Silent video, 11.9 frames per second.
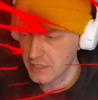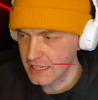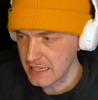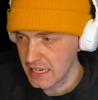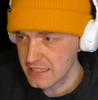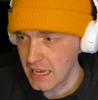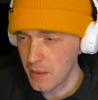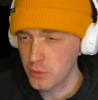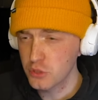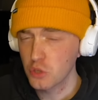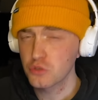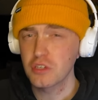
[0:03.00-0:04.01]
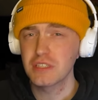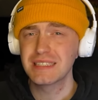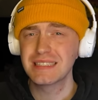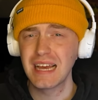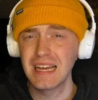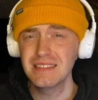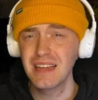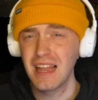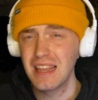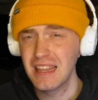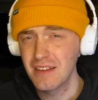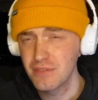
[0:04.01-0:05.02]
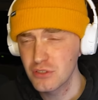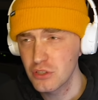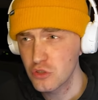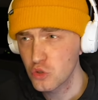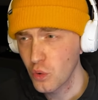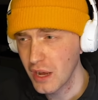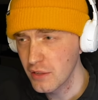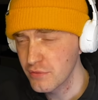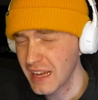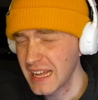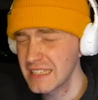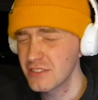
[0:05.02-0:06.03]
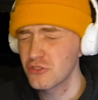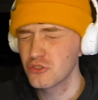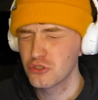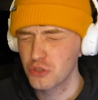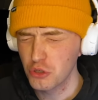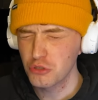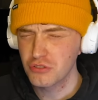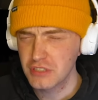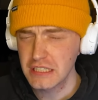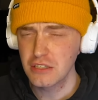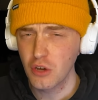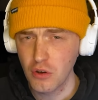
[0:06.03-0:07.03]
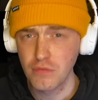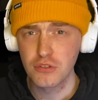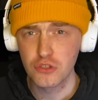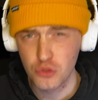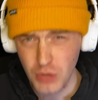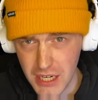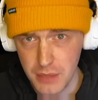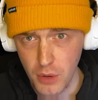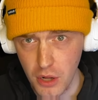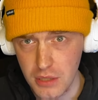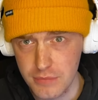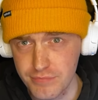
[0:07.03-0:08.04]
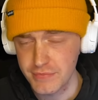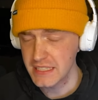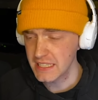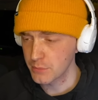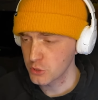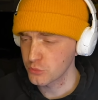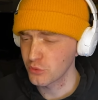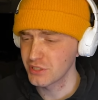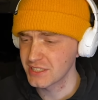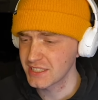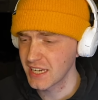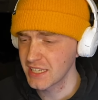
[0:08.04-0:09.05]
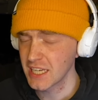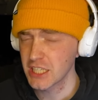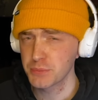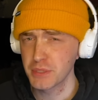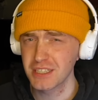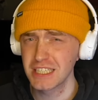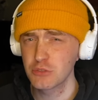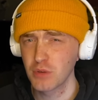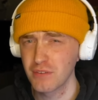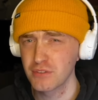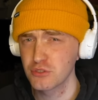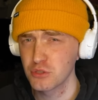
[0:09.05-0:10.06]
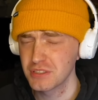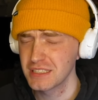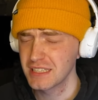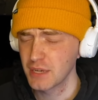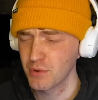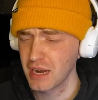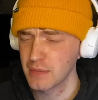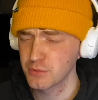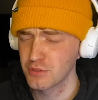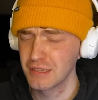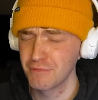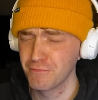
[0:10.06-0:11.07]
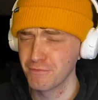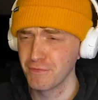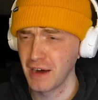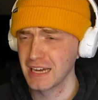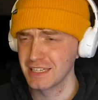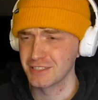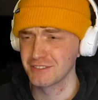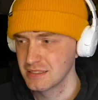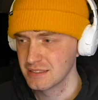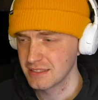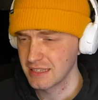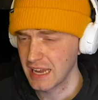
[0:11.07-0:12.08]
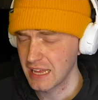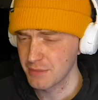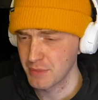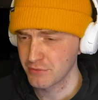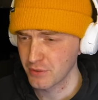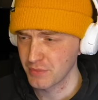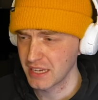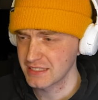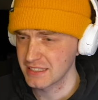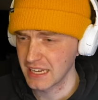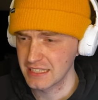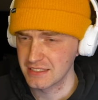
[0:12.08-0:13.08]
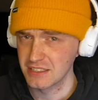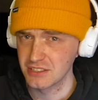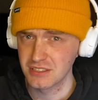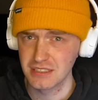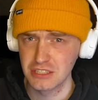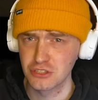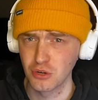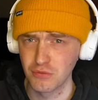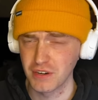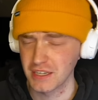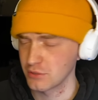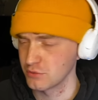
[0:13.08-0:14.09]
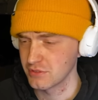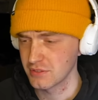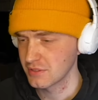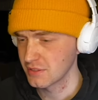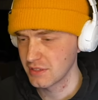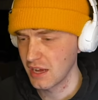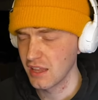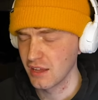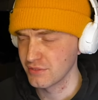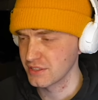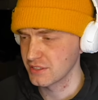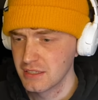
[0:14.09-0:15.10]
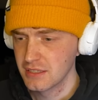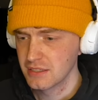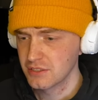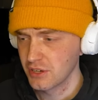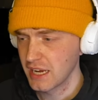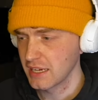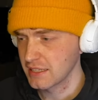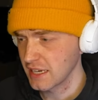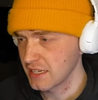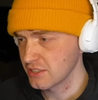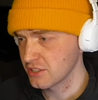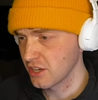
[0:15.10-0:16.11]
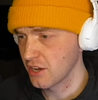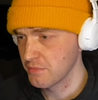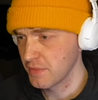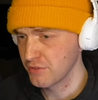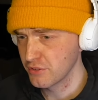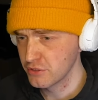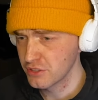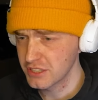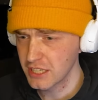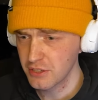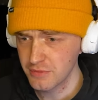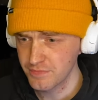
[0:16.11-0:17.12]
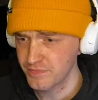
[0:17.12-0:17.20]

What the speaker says: guys, episode 10, 11, 12 and 13 of Dragon Ball. These episodes were insane, especially 12 and 13, they were absolutely fire. The anime from 1980s is so fucking good. I love it. So yeah, guys, if you're new to the channel,